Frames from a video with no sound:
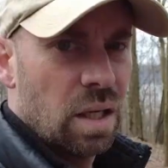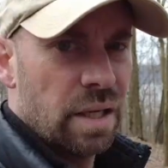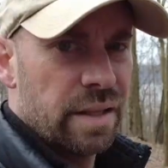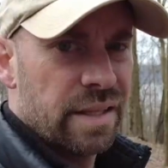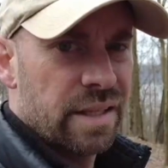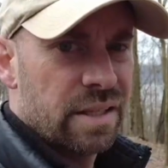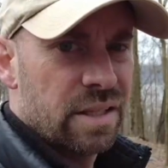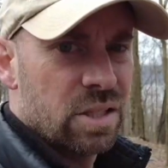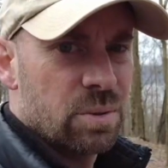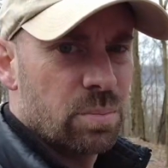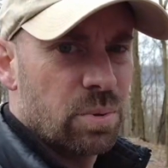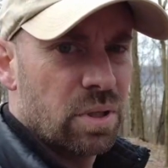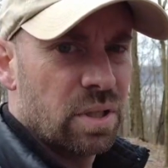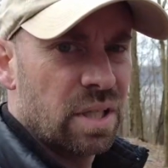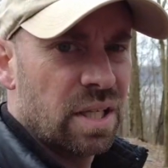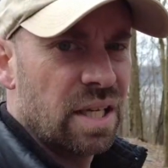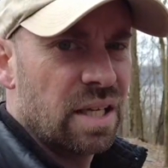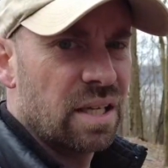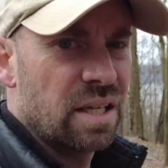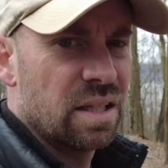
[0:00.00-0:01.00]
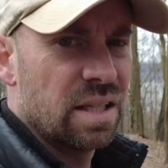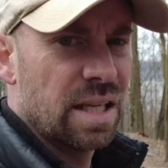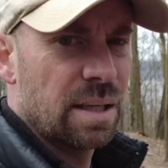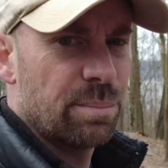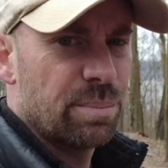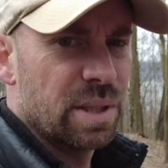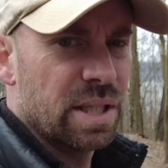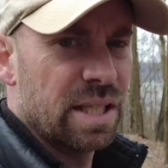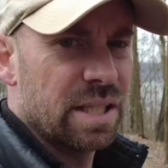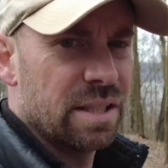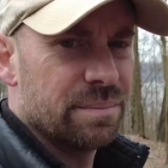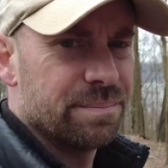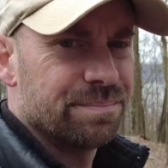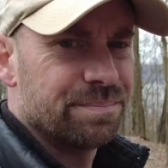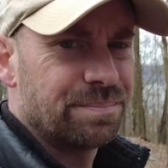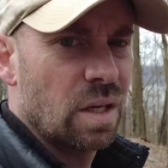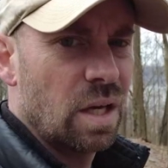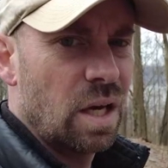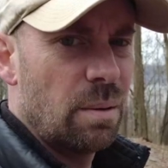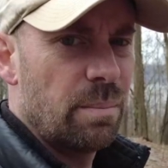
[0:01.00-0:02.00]
I think this put a kink in that plan.
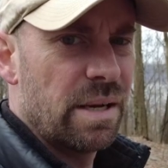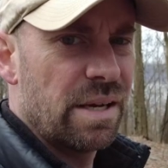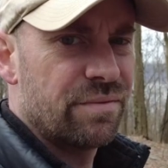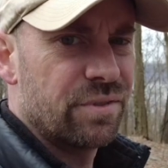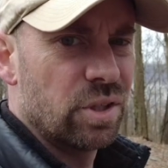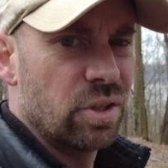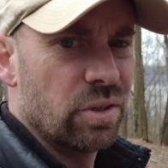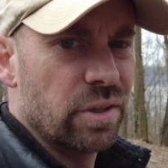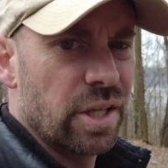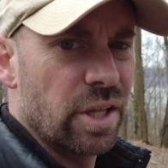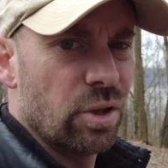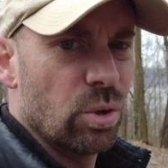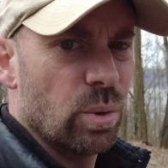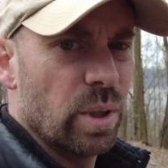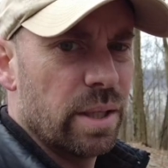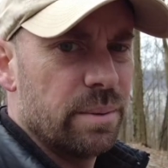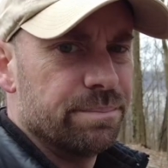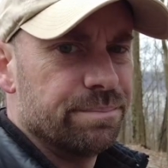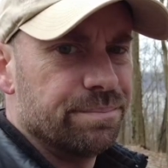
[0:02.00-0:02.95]
I may have to go the other way.